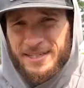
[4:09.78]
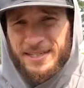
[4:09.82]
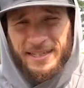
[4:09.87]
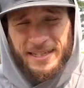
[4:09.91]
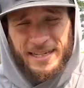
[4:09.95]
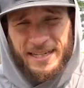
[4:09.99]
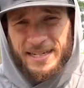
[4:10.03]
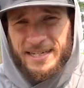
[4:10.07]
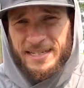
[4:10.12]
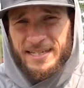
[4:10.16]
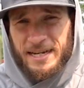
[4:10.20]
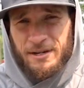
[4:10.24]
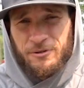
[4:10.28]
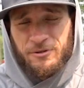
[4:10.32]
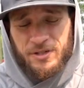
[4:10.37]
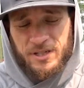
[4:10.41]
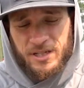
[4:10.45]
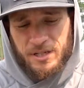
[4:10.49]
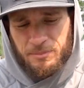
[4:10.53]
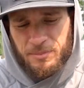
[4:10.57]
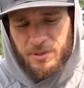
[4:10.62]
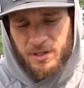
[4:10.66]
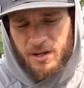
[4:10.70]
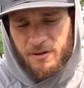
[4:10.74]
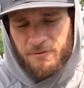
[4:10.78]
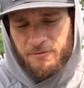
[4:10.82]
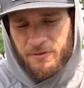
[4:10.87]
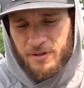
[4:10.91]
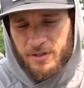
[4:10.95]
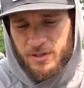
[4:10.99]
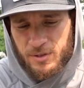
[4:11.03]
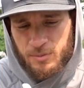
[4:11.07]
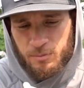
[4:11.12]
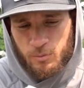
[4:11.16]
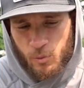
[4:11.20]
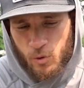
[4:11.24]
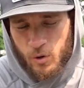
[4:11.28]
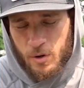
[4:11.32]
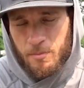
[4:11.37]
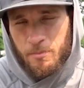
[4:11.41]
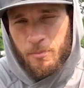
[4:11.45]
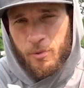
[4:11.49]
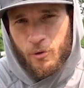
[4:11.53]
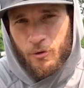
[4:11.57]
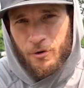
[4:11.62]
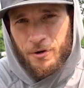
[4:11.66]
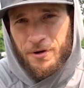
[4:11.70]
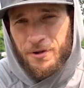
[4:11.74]
and get it down deep enough is more
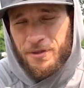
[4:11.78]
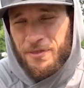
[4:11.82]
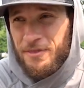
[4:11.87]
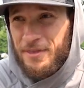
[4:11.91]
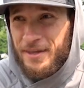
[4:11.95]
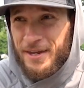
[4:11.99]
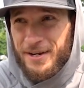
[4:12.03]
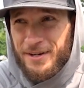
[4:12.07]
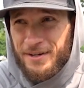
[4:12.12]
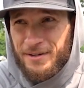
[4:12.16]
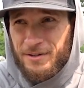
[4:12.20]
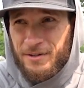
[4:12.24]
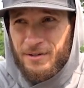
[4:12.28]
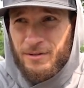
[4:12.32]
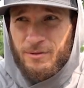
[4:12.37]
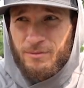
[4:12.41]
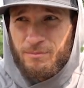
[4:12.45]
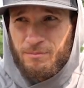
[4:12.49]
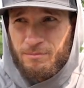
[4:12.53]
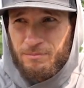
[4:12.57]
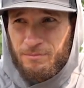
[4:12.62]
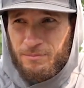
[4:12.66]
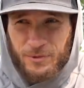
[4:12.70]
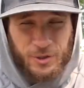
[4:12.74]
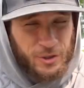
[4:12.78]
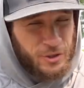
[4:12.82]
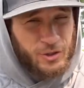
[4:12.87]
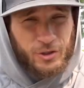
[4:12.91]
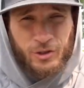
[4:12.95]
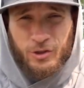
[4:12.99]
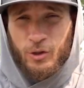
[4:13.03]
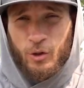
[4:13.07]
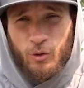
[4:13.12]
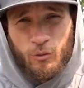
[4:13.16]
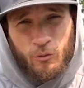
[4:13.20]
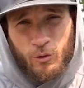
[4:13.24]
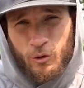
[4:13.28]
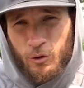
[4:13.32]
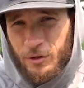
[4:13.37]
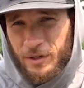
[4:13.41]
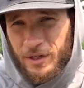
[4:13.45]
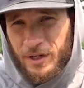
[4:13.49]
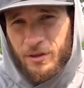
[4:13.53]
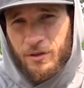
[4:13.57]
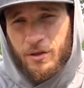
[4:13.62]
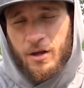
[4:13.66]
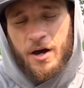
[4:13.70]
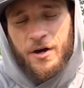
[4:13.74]
important than just slow
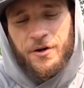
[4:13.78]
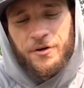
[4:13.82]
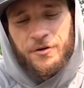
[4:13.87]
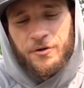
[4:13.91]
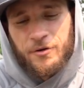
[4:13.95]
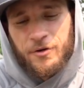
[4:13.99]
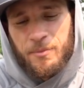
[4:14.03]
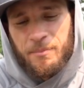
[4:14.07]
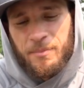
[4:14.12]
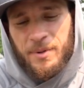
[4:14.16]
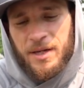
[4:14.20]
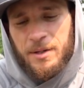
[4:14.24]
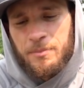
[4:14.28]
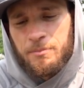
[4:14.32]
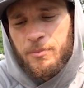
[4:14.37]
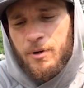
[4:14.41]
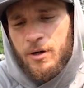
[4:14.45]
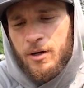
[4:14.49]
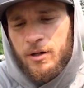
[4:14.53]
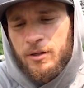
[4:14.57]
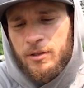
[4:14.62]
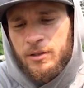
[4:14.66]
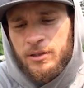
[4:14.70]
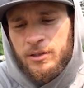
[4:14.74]
rolling it under a bait ball.